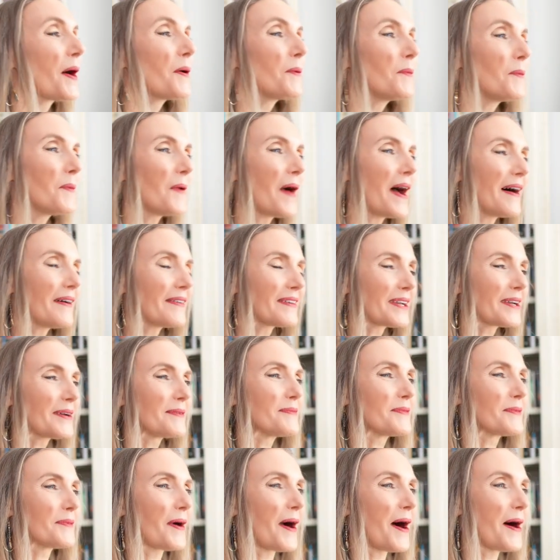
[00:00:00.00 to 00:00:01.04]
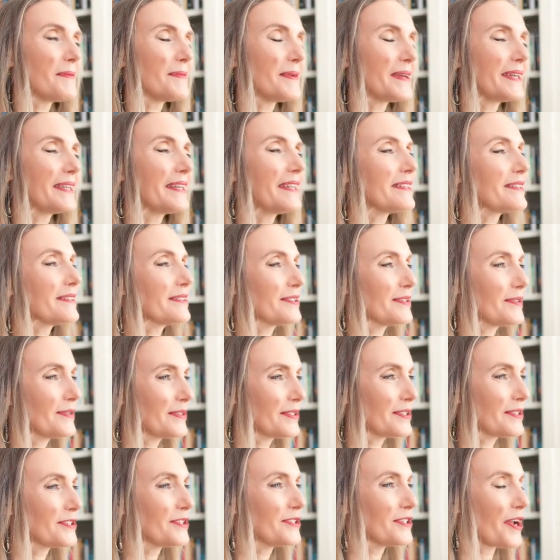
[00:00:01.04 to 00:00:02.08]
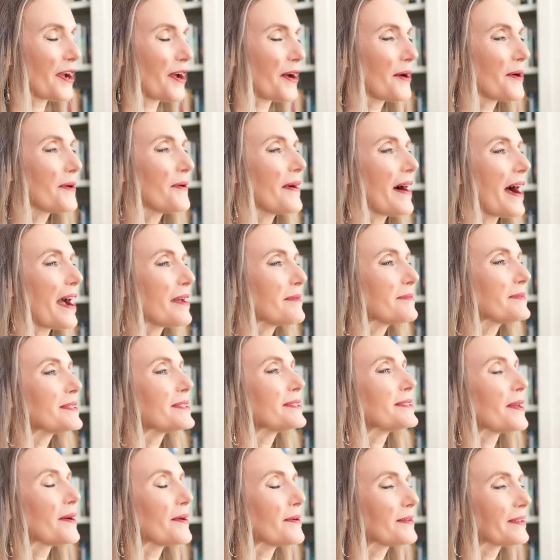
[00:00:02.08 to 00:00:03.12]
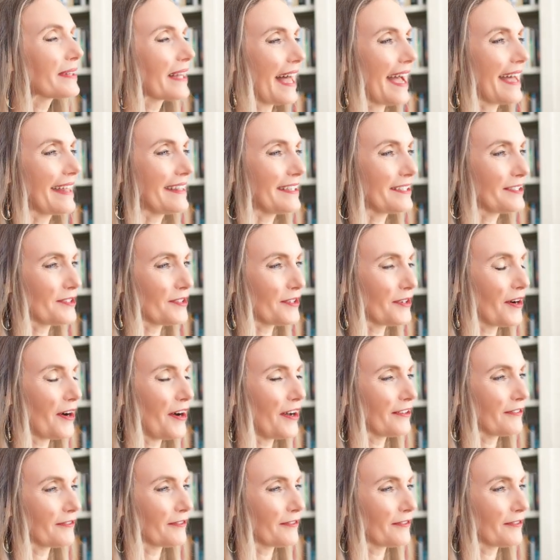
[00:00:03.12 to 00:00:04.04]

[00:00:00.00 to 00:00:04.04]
Welcome, Robin, to the show. I am so glad that you're on